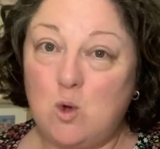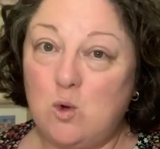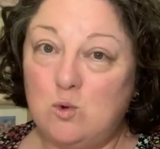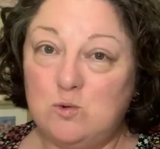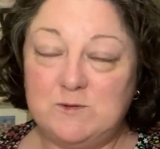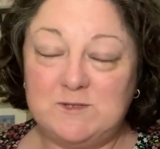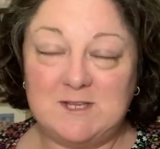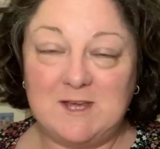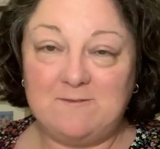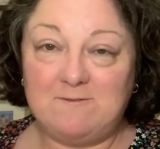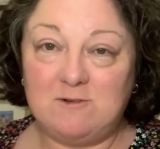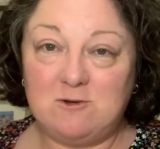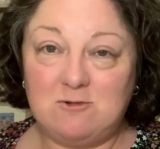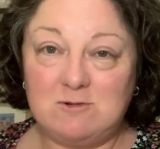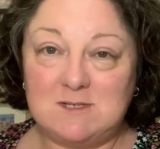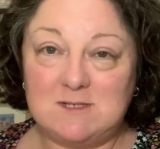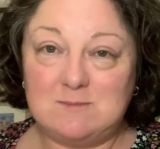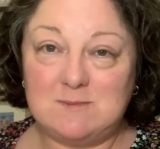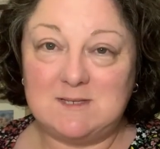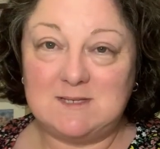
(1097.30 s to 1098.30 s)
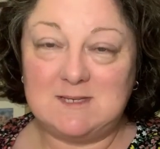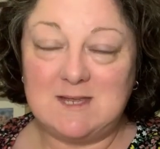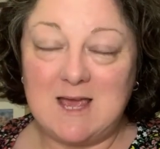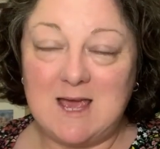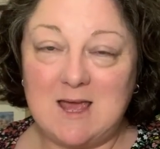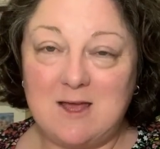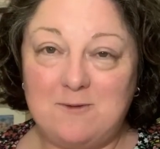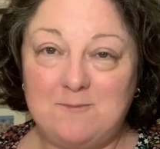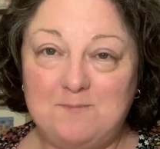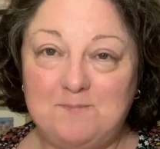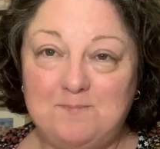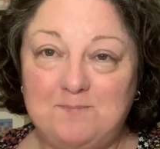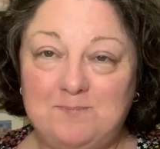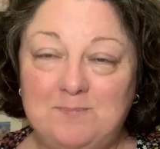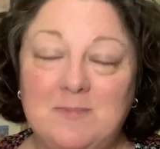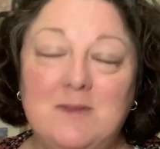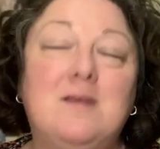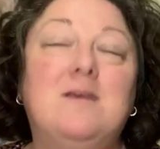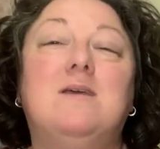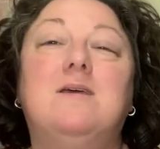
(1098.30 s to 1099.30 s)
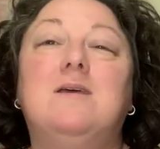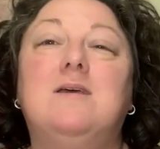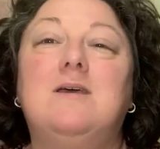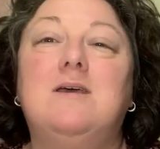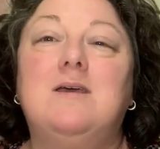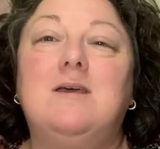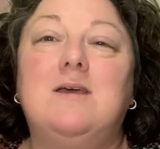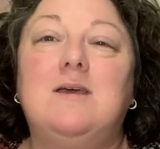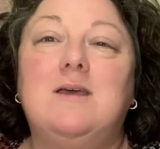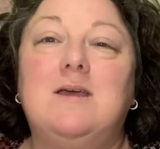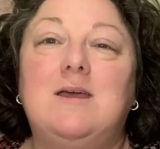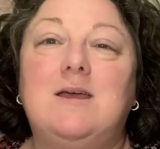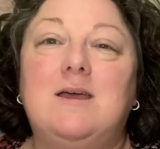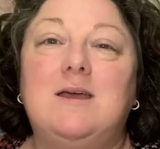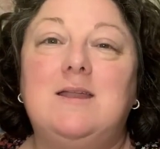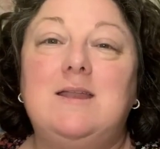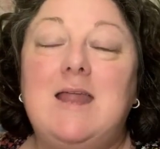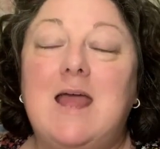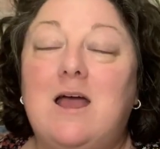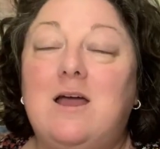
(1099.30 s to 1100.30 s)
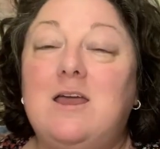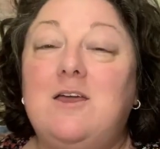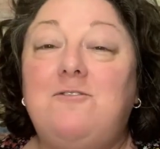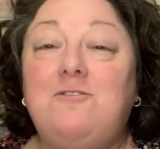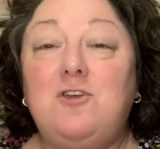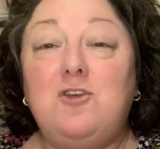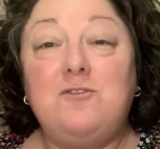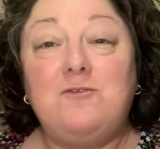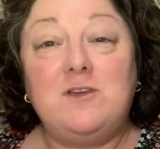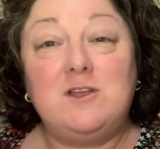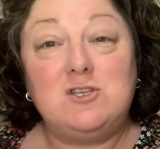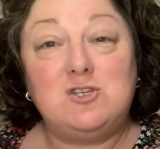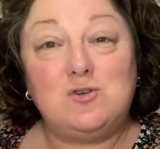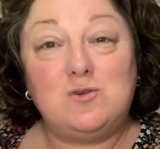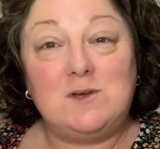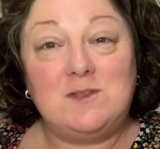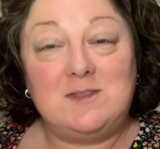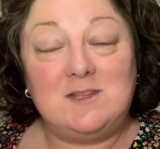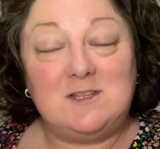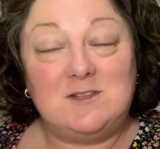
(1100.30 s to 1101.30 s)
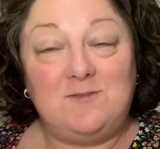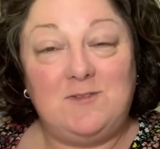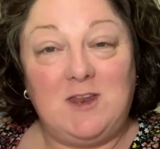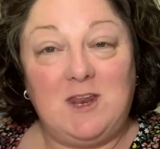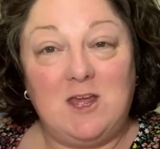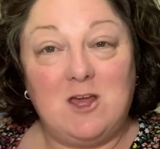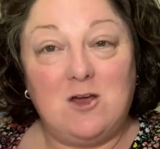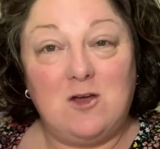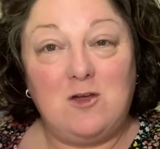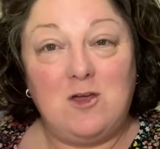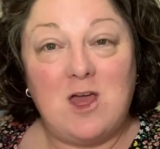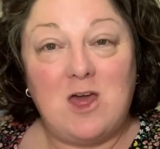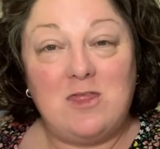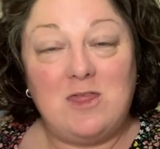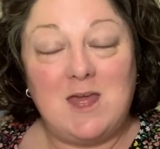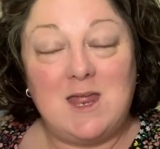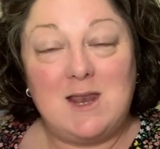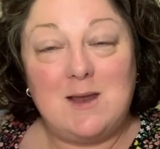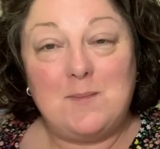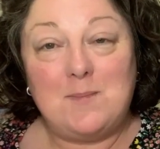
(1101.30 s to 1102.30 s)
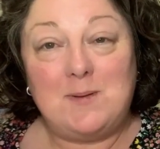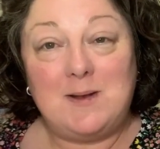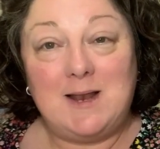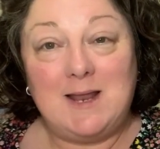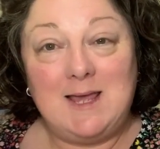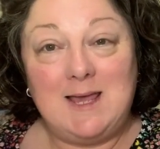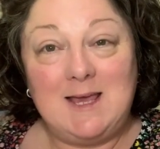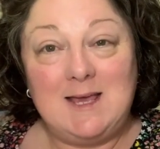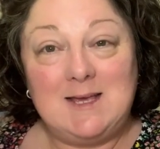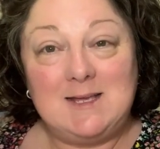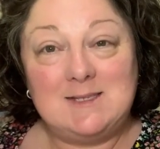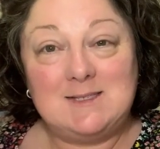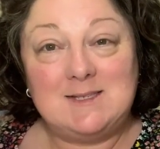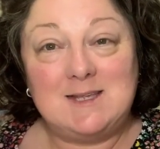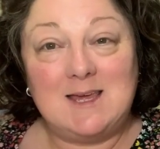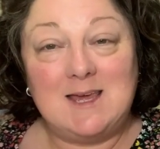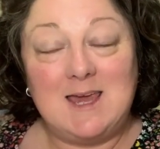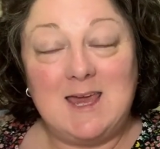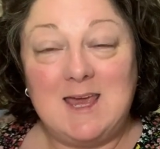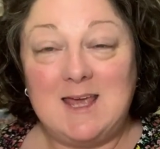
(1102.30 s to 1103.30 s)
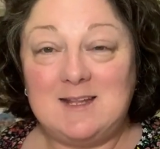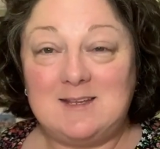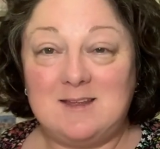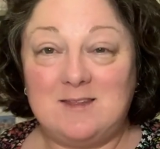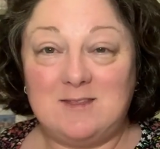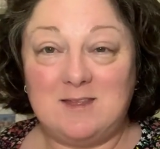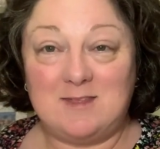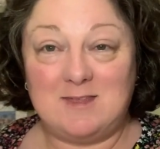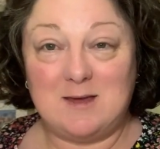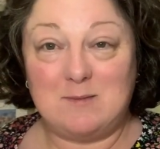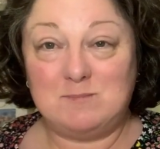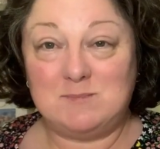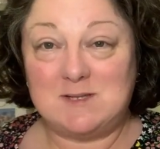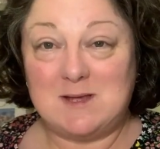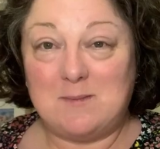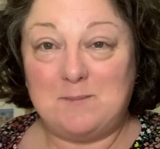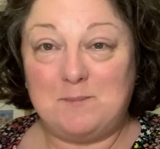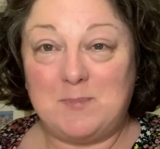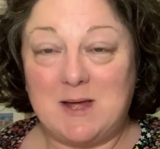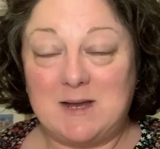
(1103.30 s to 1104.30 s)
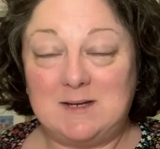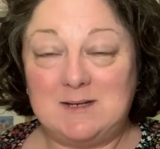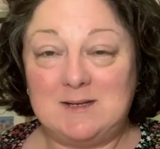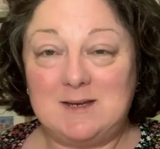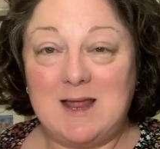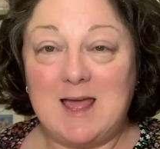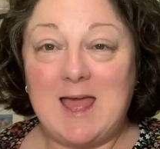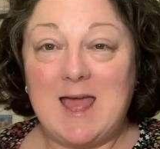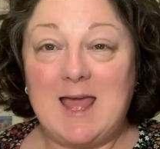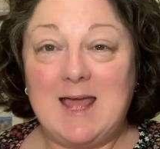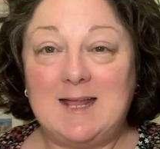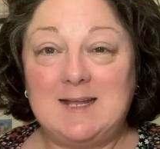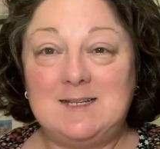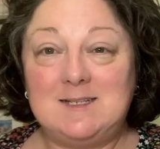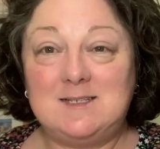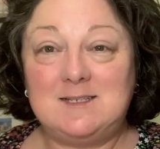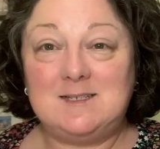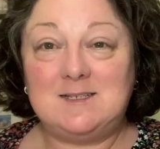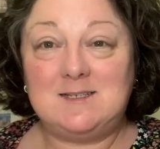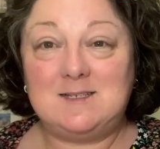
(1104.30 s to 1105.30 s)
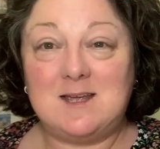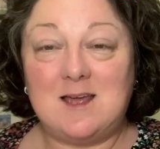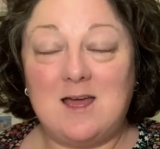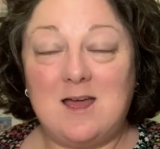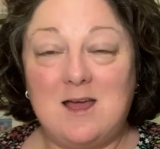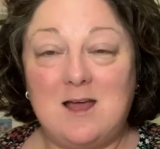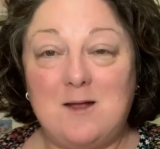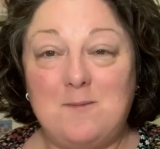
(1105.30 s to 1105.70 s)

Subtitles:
All set for Christmas now. Now, if you've enjoyed this video, then please hit the thumbs up button and